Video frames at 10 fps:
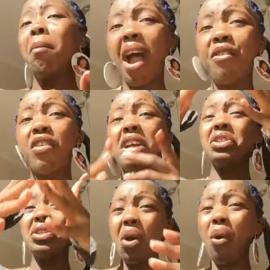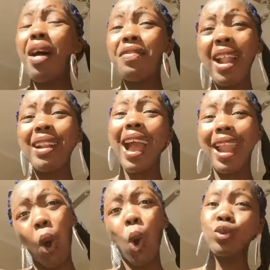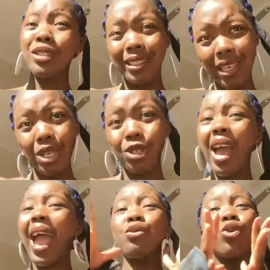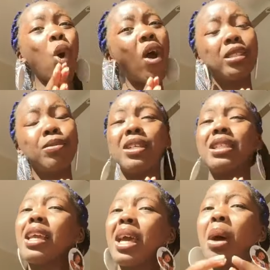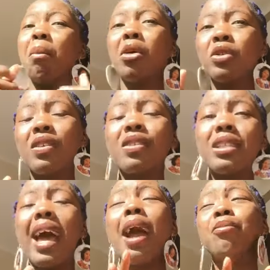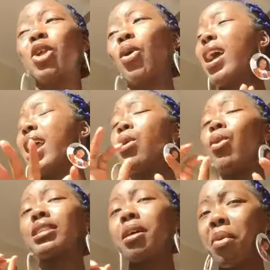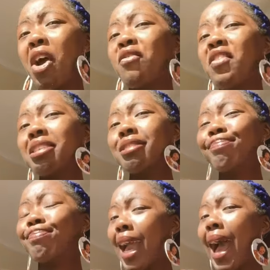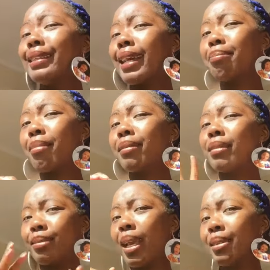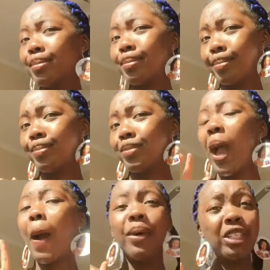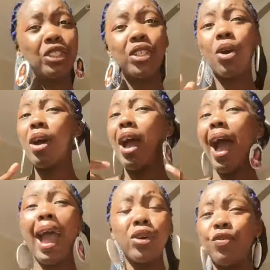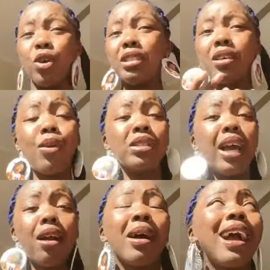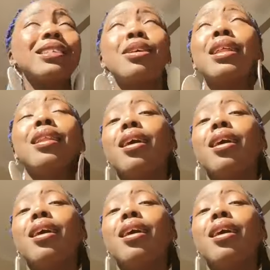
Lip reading: were my friends. You know, that kind of old deal. And we'd always be together most of the time. You know, it wasn't perfect. But you know, I was 14. I was like, oh my gosh, I'm in